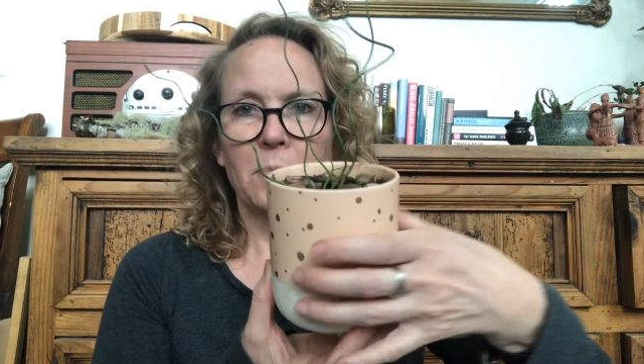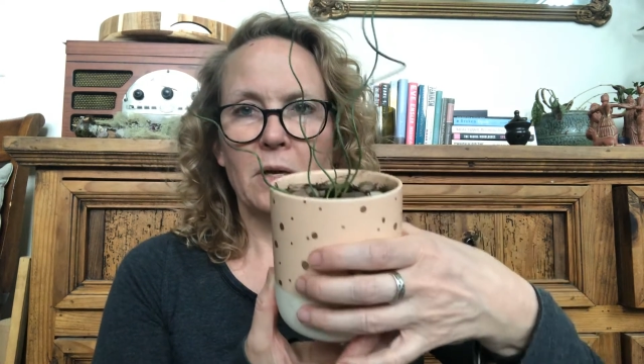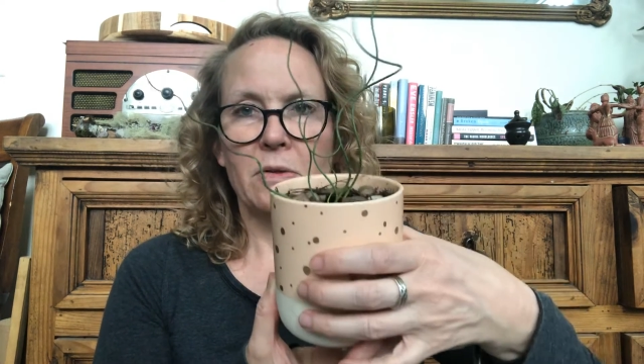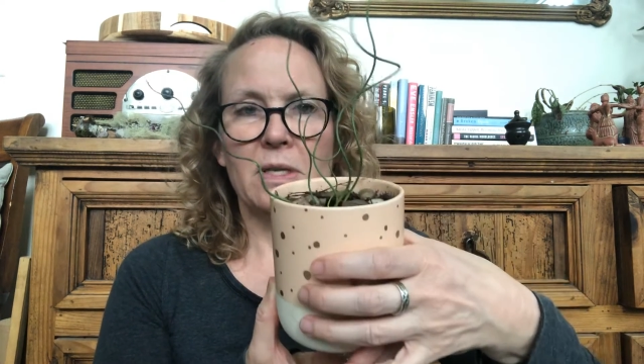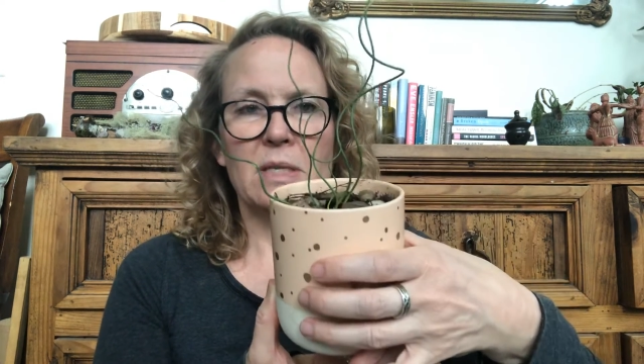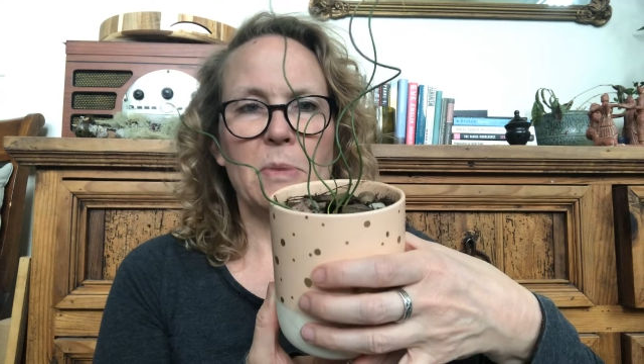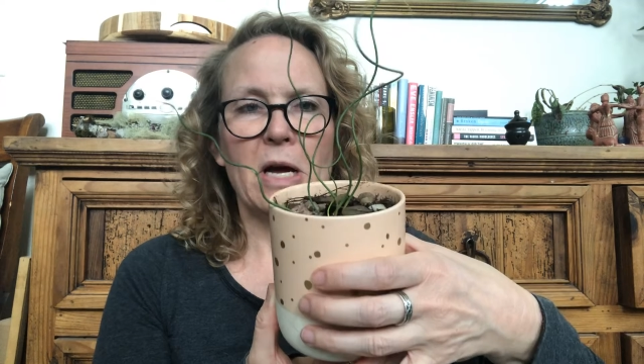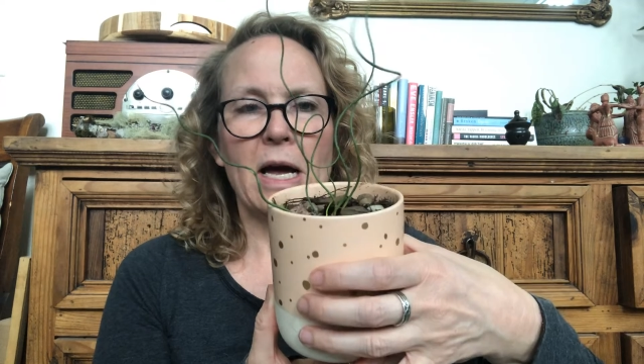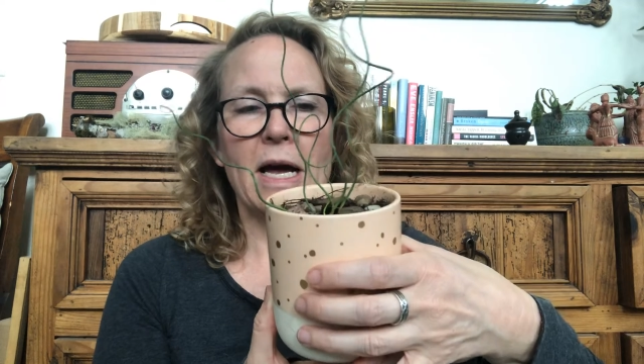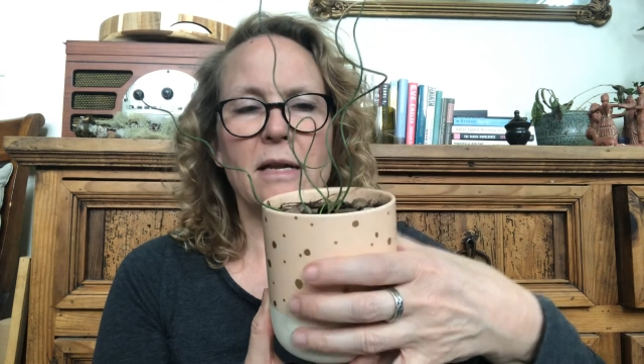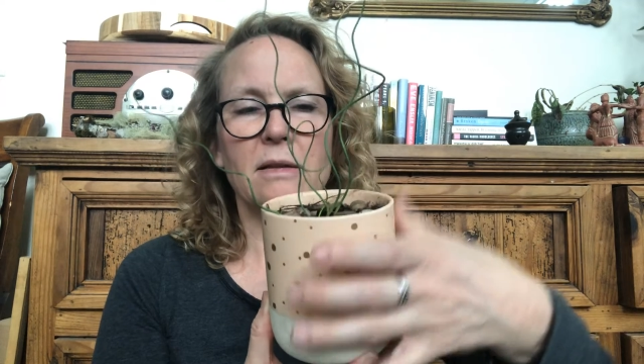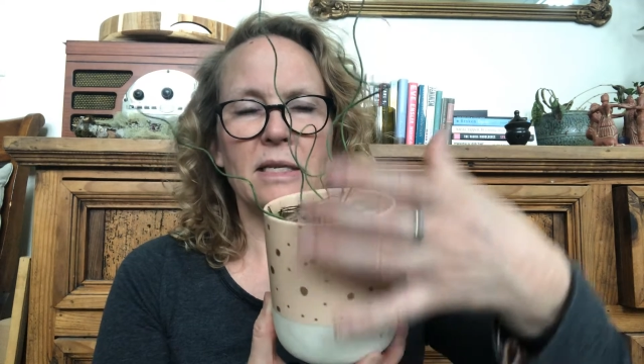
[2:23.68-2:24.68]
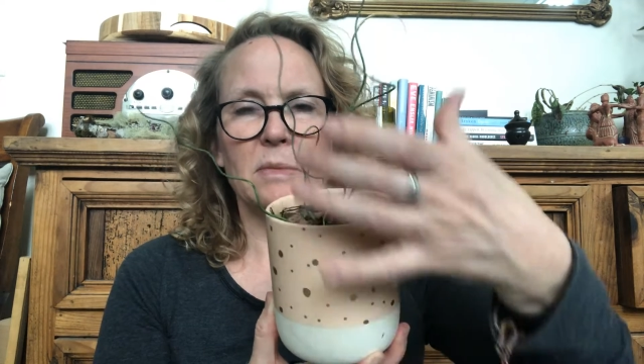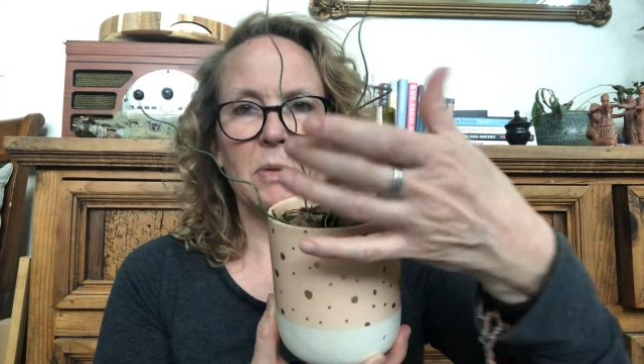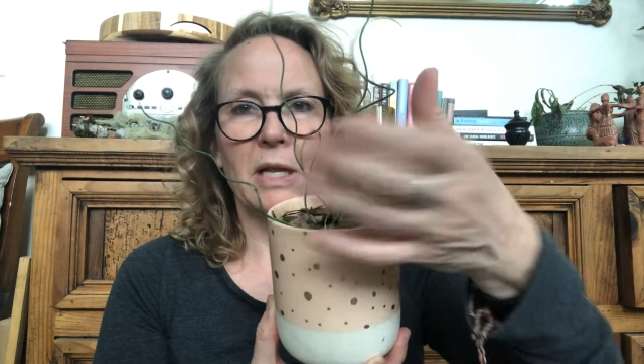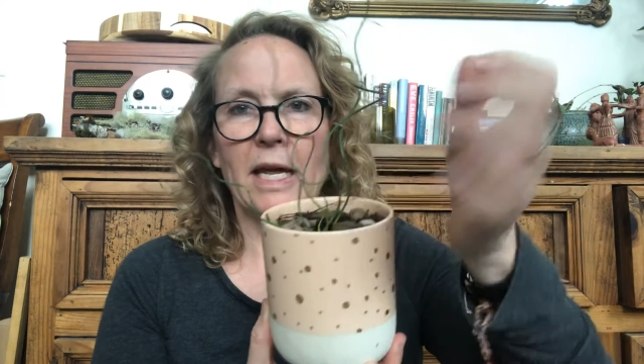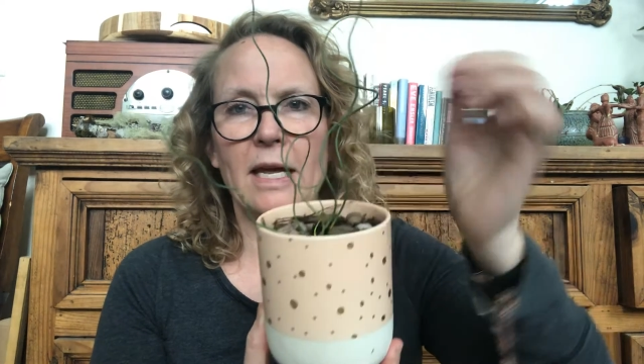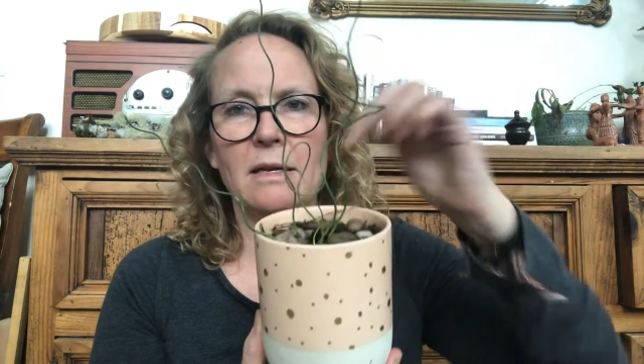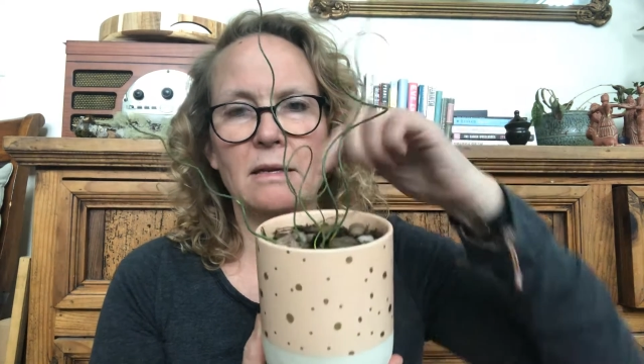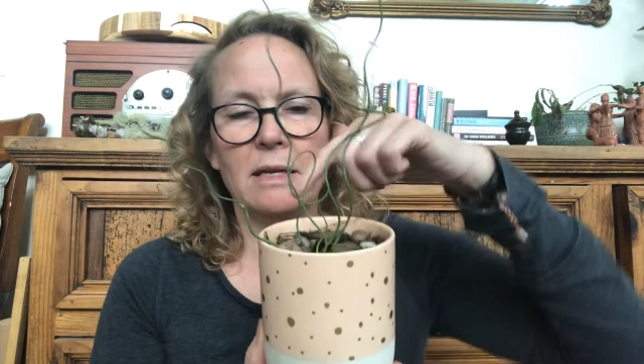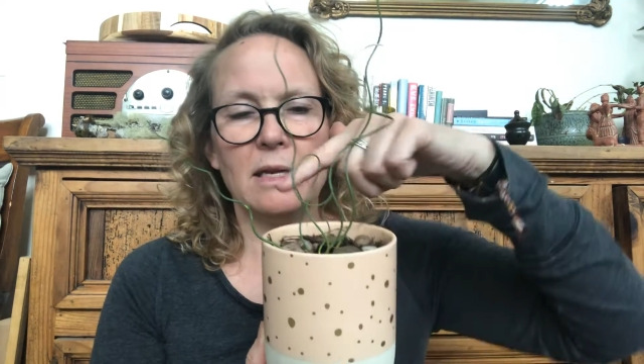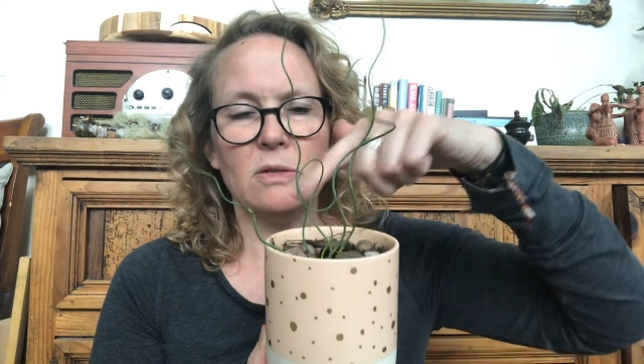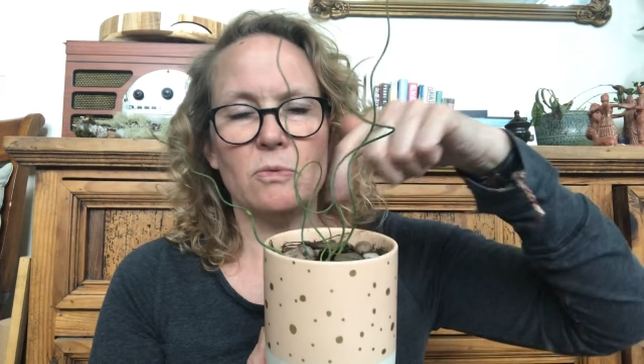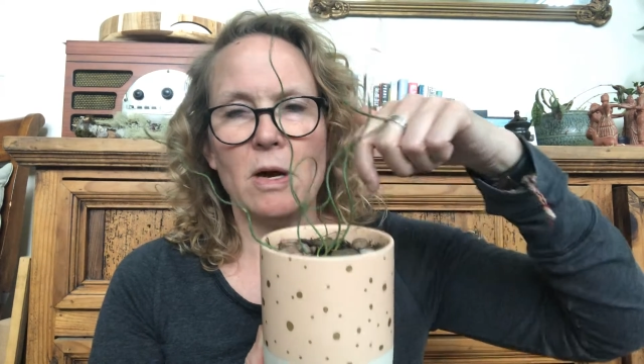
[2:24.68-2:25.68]
this pot, this plant,
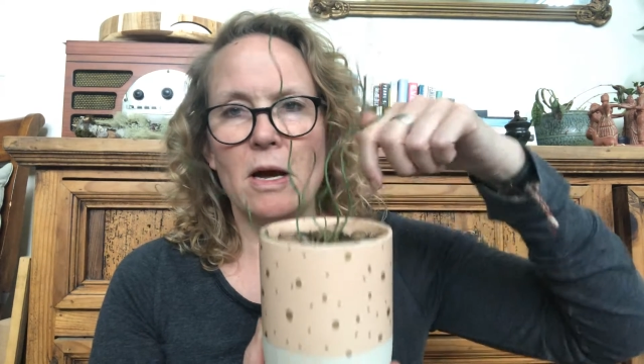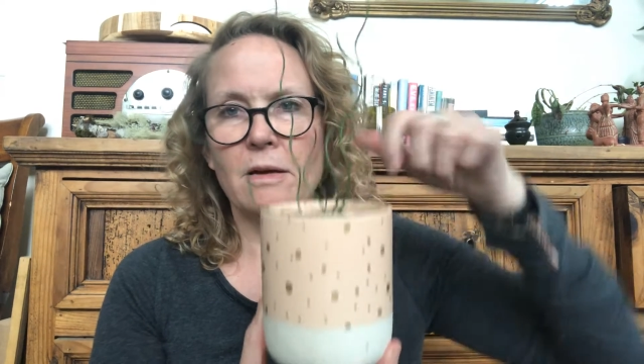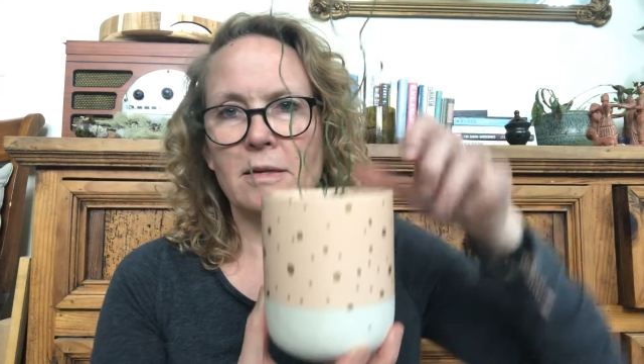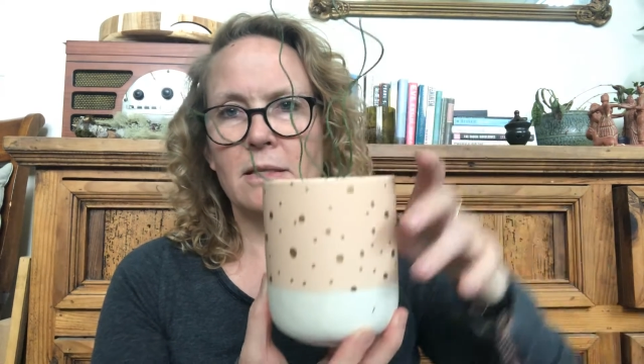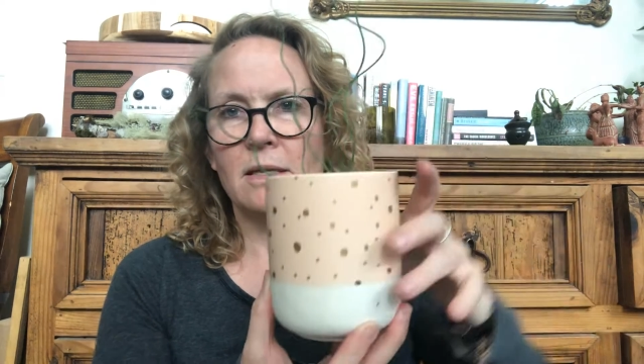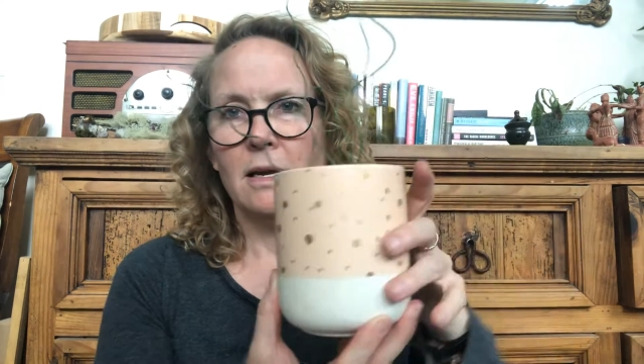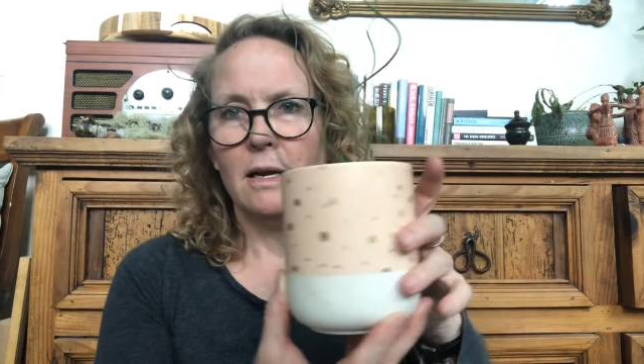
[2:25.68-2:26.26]
these rocks,